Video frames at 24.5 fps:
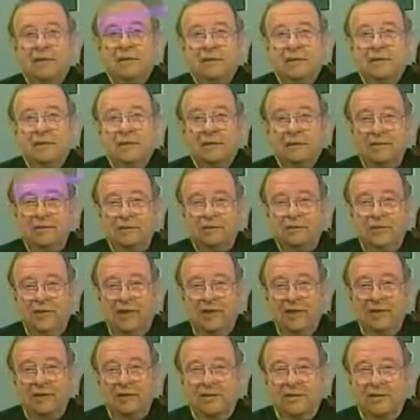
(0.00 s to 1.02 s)
in the
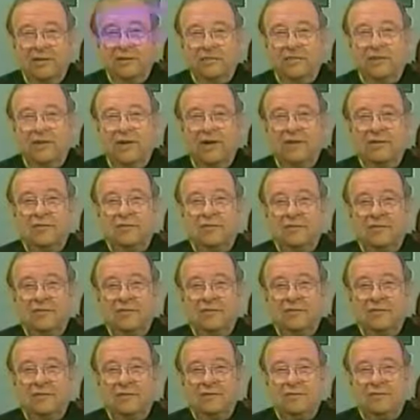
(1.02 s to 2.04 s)
state. They'll stay in
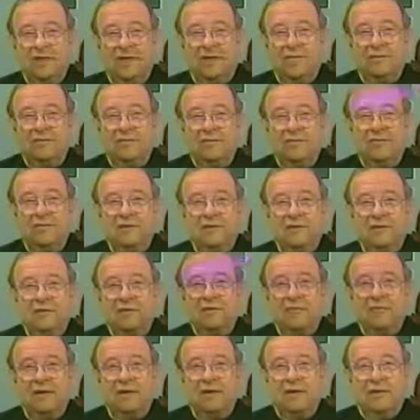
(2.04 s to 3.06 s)
cities and towns and in, in the
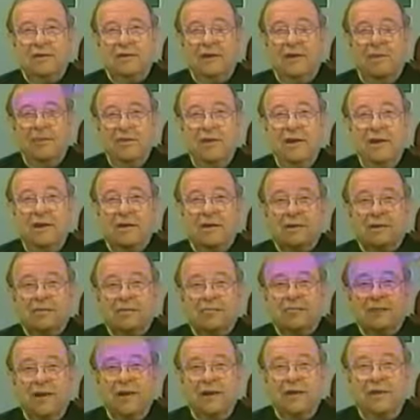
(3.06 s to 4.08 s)
state. They'll come here. They'll
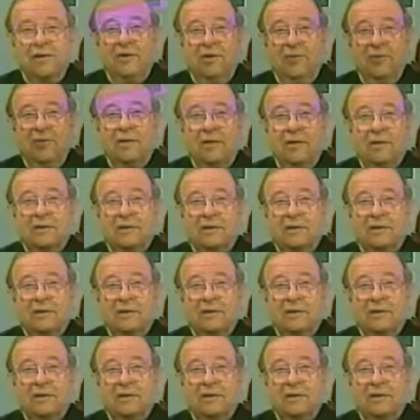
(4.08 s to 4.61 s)
stay at Gilbert.